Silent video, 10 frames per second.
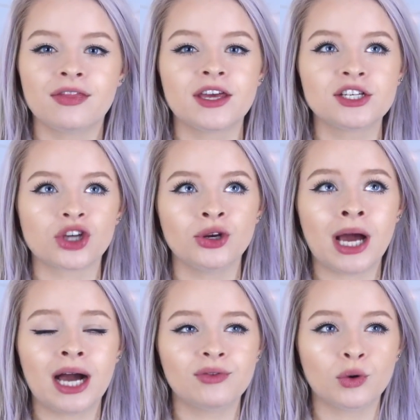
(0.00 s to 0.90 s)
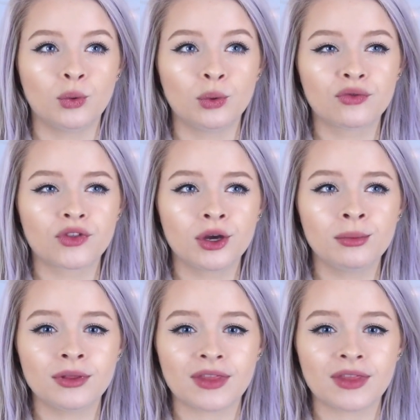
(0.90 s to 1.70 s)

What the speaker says: they don't have all of them.